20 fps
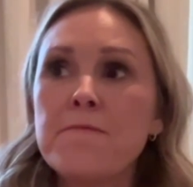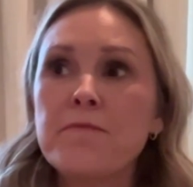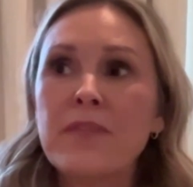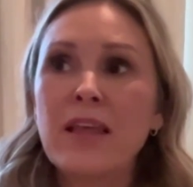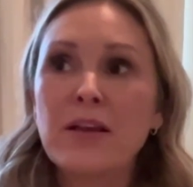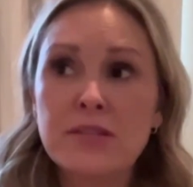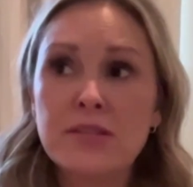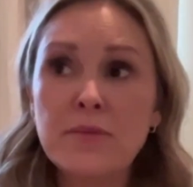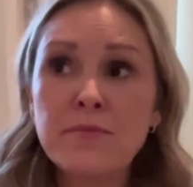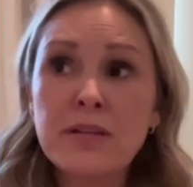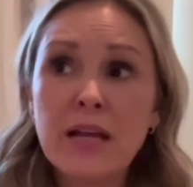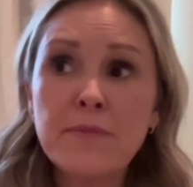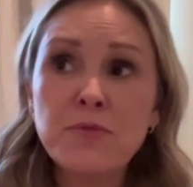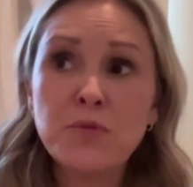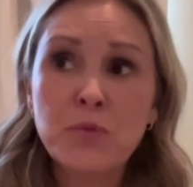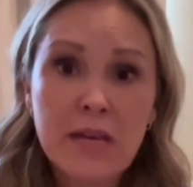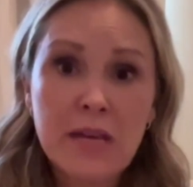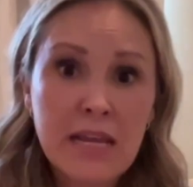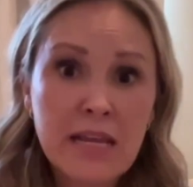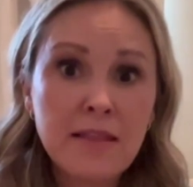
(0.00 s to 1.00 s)
now sometimes
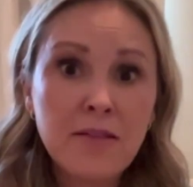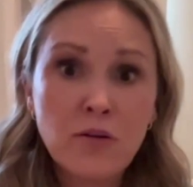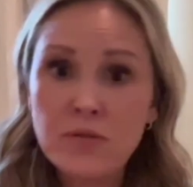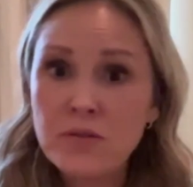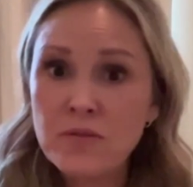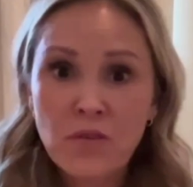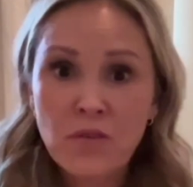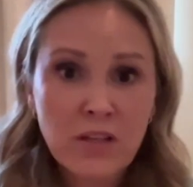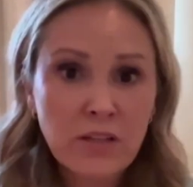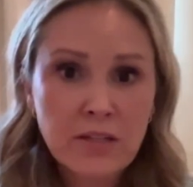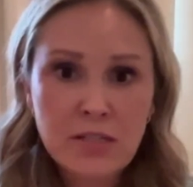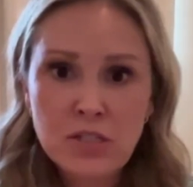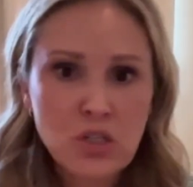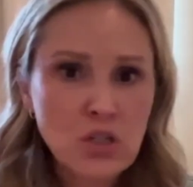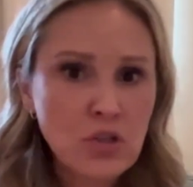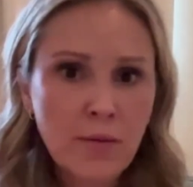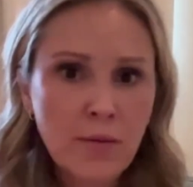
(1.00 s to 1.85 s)
we need those feelings too.